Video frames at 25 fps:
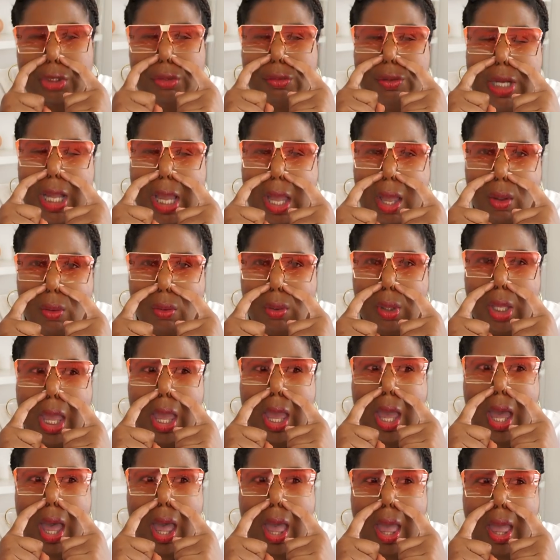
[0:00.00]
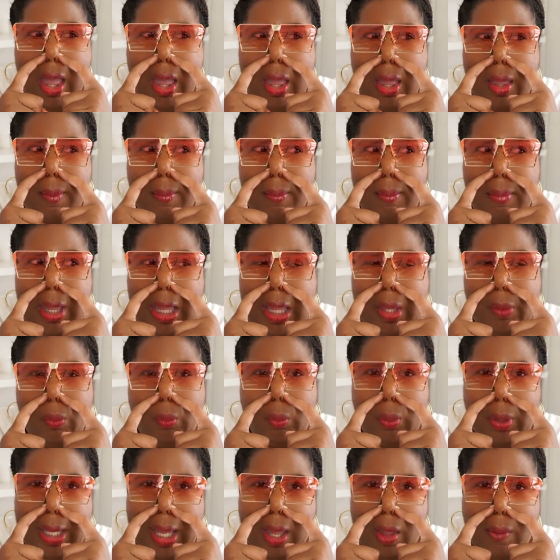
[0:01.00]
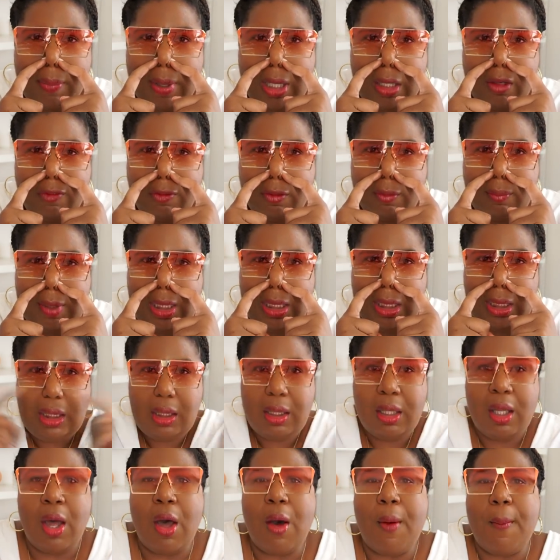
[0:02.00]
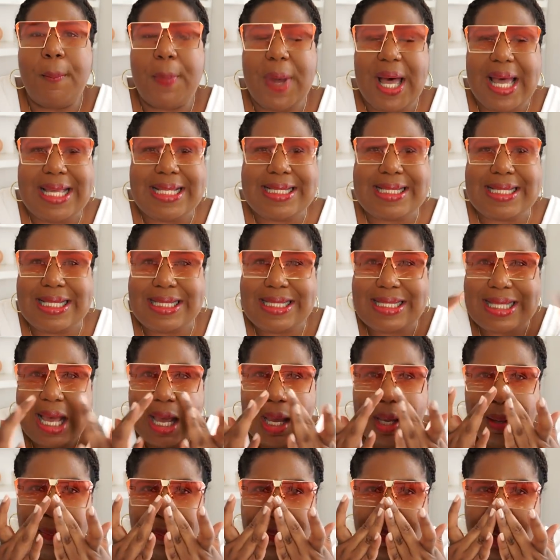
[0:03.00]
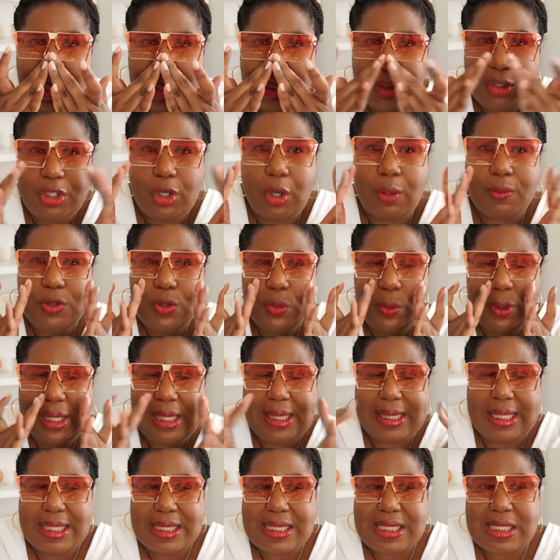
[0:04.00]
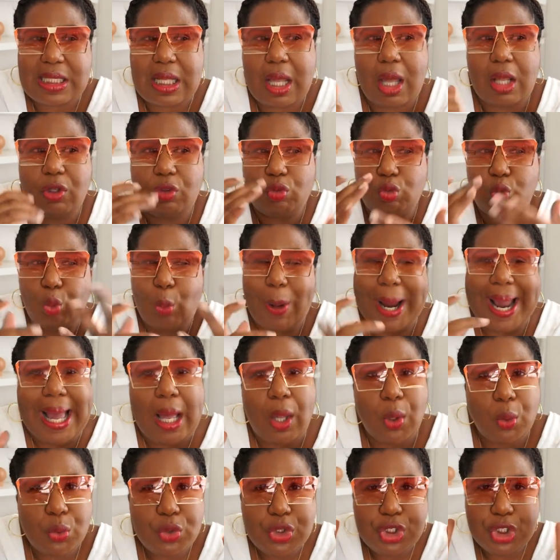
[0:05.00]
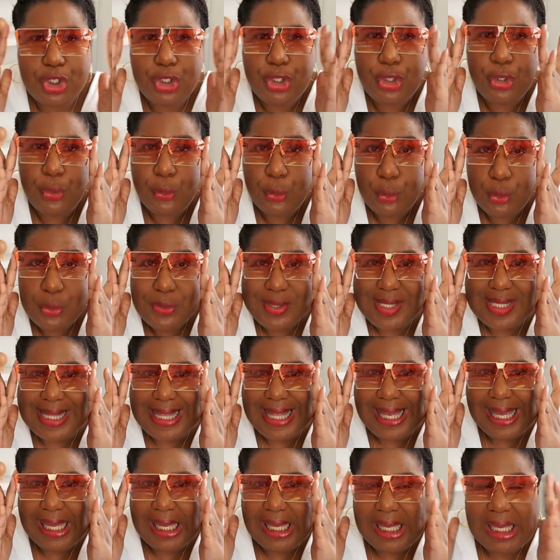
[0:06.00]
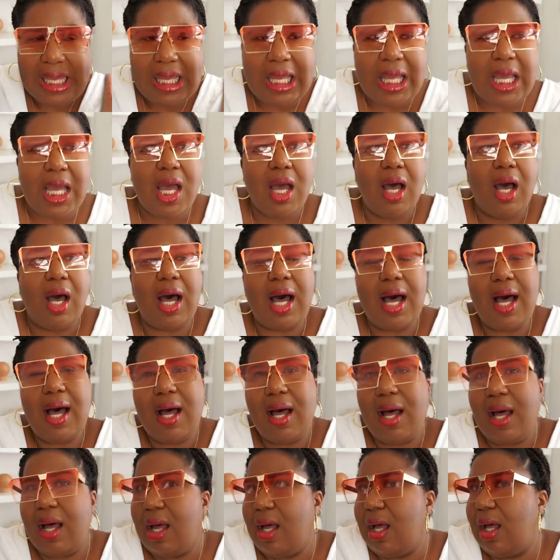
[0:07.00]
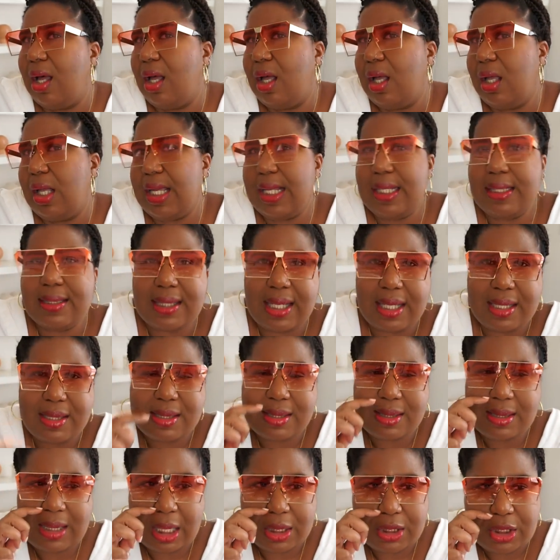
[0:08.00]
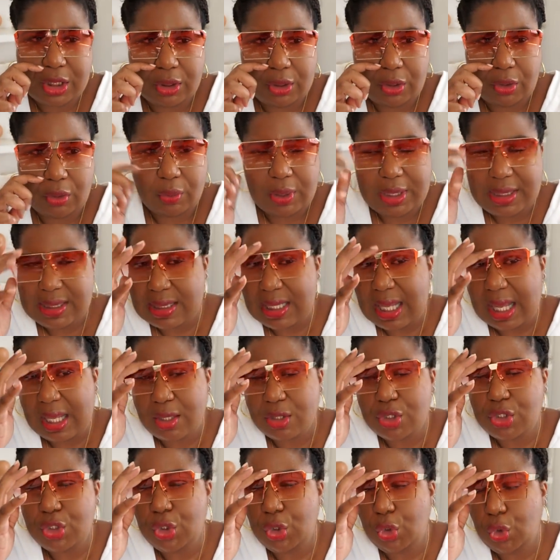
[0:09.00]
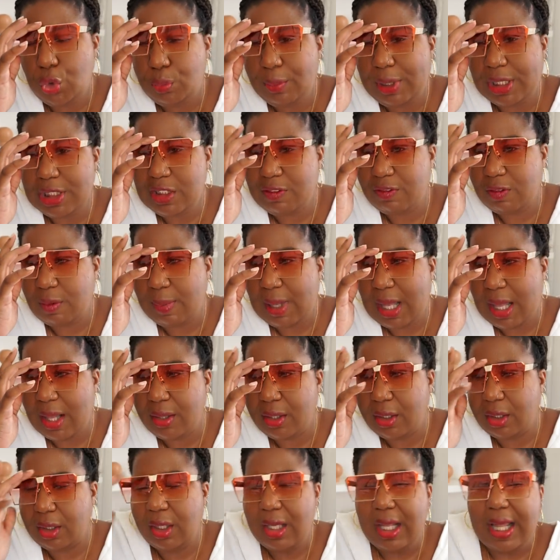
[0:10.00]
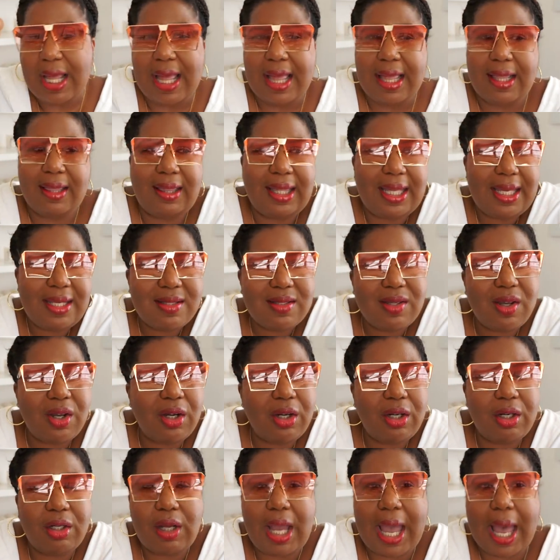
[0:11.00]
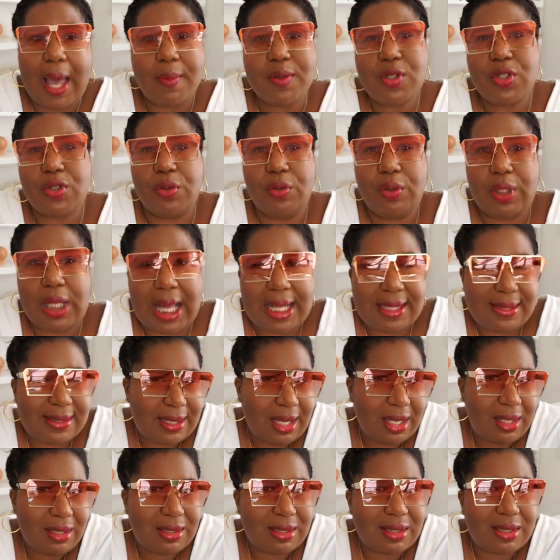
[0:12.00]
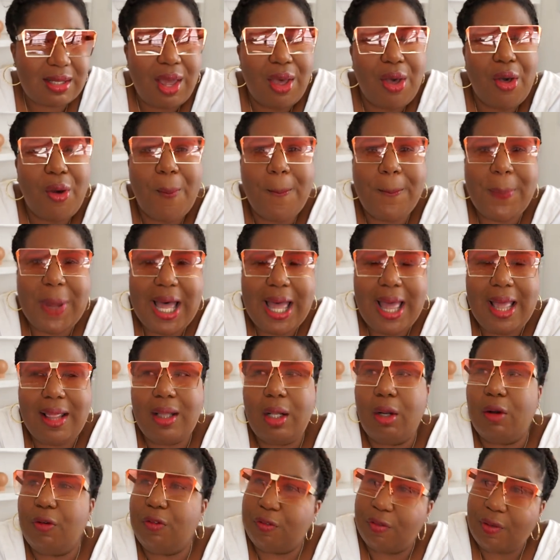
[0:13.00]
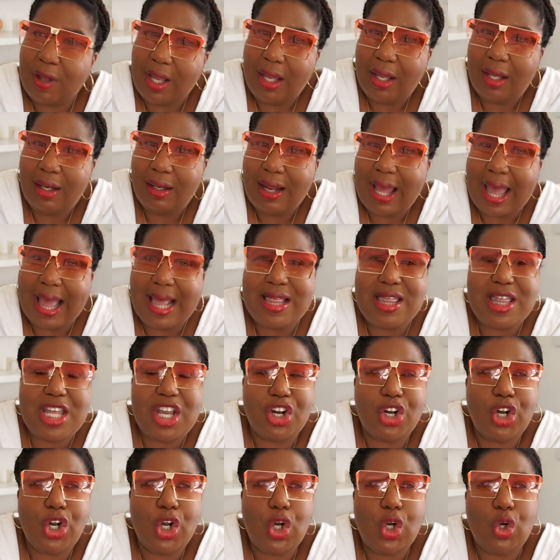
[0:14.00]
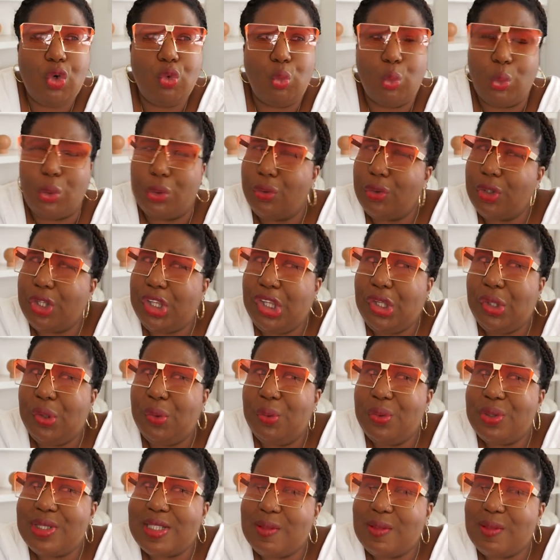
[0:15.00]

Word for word: you know, um, it worked out better for me. But since I'm, you know, I'm doing this round nose thing, uh, it does touch a little. It's not too much of a bother. These are absolute nonsense, but they're fun and they're real cute,